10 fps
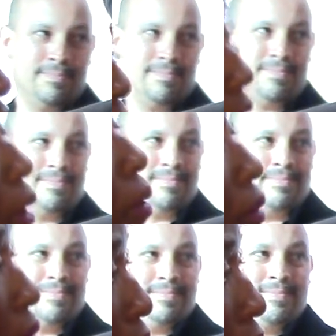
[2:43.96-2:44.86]

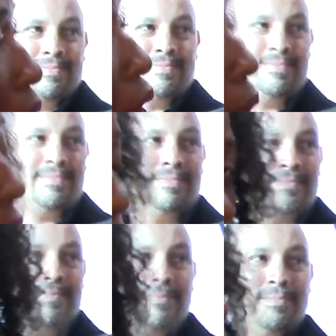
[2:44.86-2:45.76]

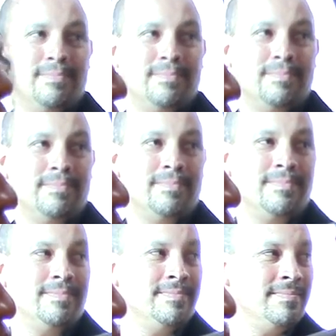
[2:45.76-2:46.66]

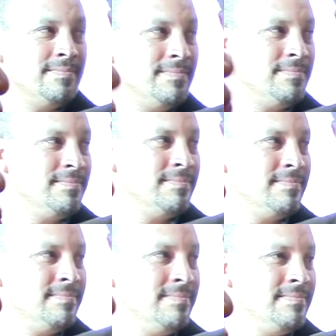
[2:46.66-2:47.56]

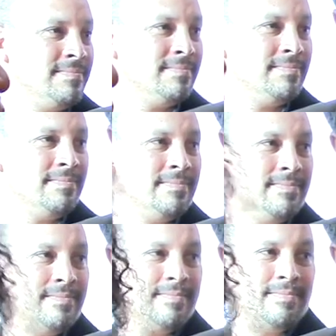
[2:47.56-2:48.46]

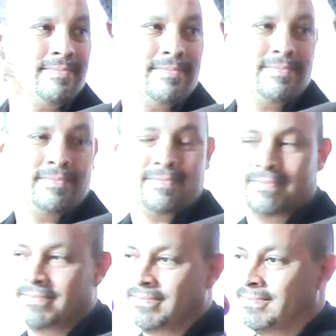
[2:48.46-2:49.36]

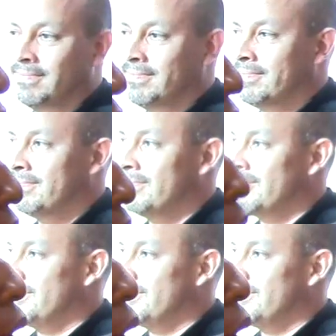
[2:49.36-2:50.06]
(not speaking)